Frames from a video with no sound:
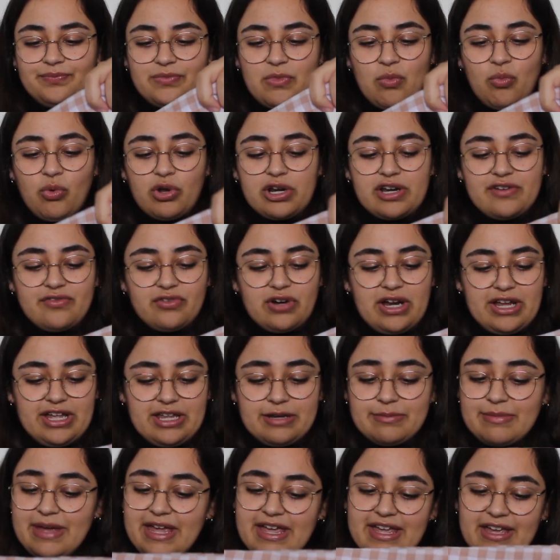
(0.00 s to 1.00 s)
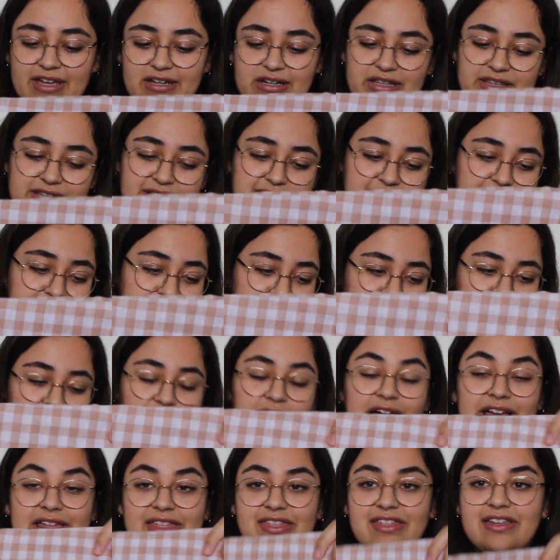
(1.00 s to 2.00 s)
whatever I can make out of this,
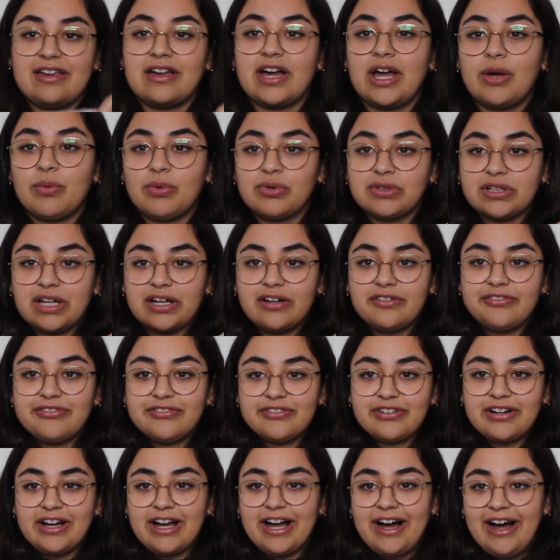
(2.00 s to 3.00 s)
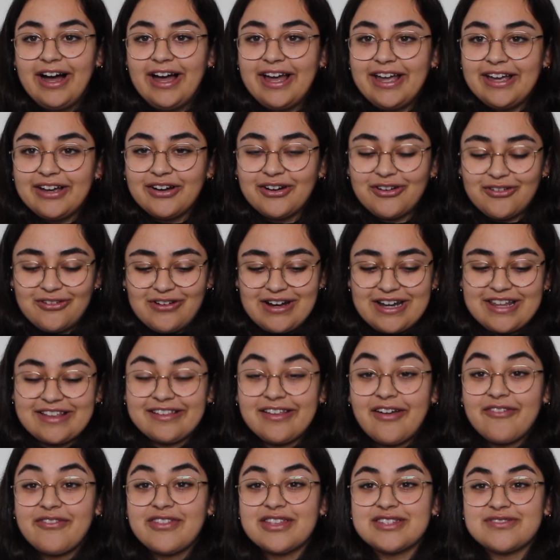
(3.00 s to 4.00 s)
I think I will love. I already
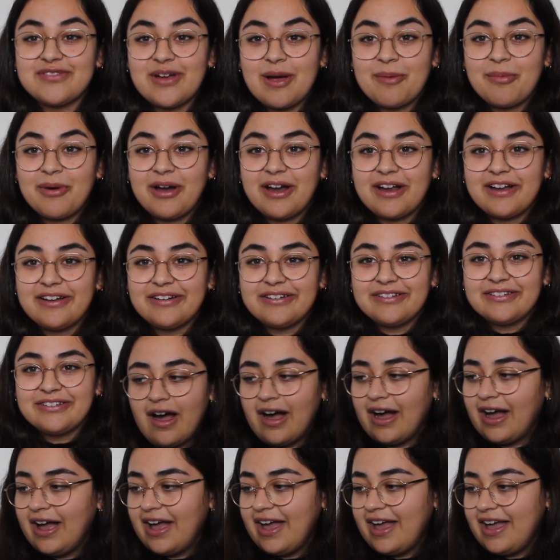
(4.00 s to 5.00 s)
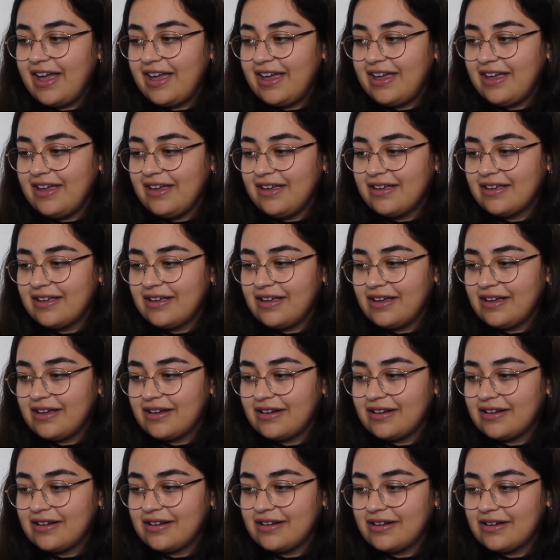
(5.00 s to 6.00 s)
love this fabric. I
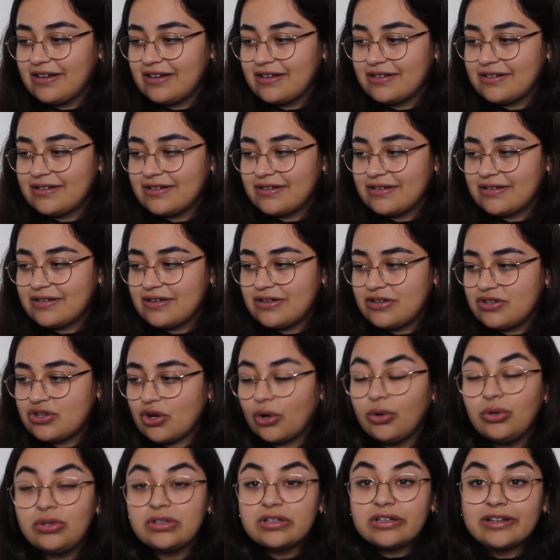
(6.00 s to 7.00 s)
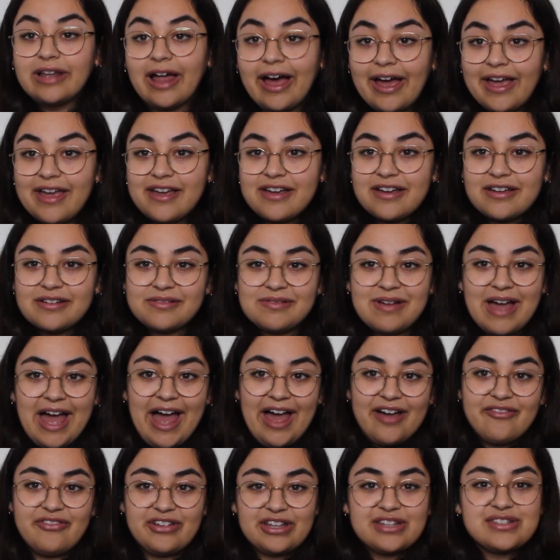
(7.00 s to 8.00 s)
don't like
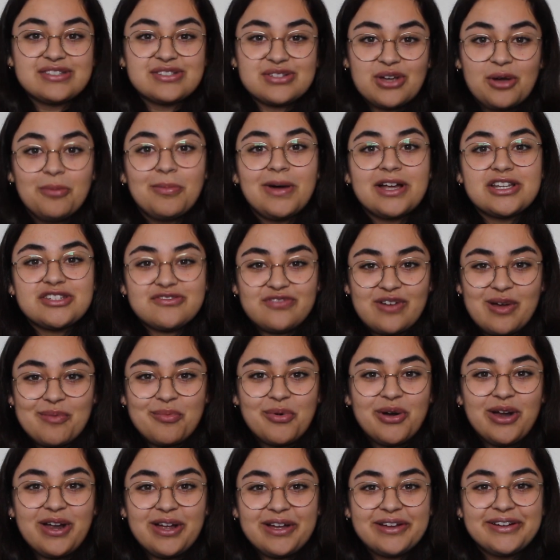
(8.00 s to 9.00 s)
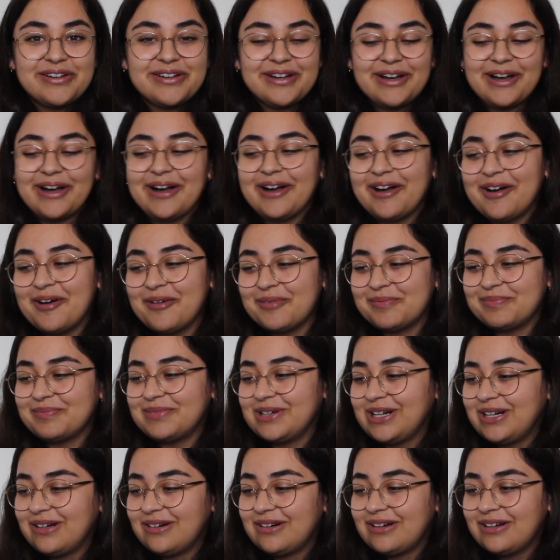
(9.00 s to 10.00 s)
having so much fabric.
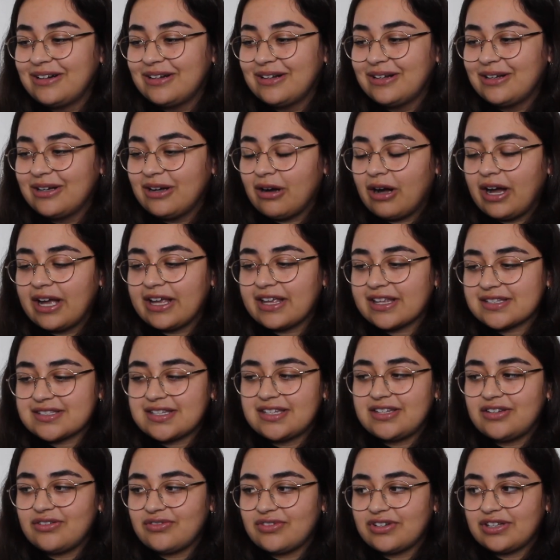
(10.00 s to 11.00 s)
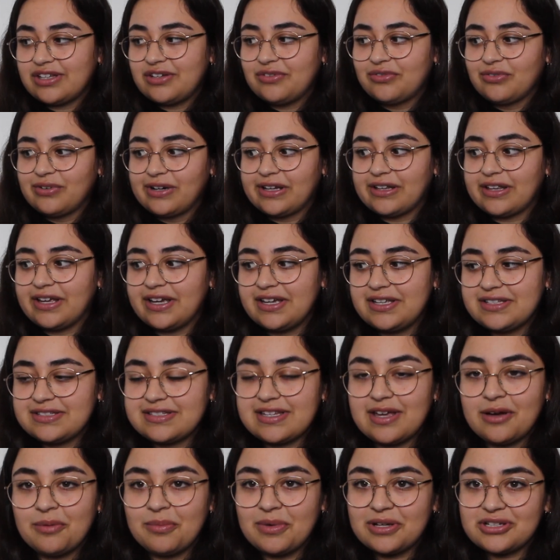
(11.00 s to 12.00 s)
I guess I didn't really realize
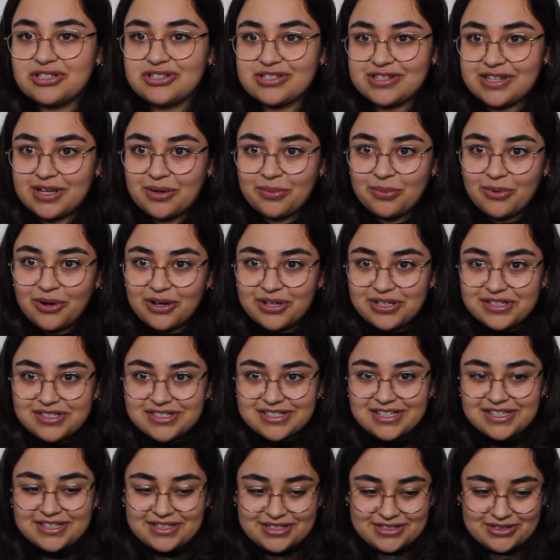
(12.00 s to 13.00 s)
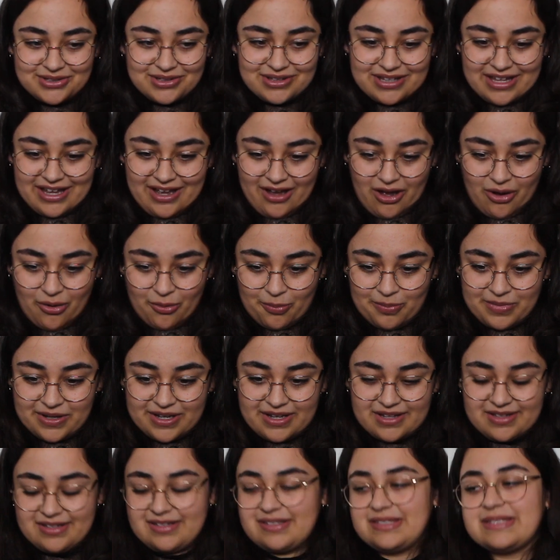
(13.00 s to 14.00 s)
how much there was until now,
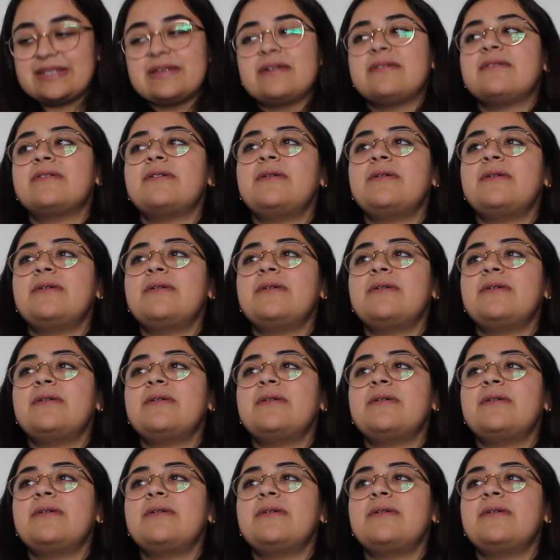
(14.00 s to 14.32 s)
because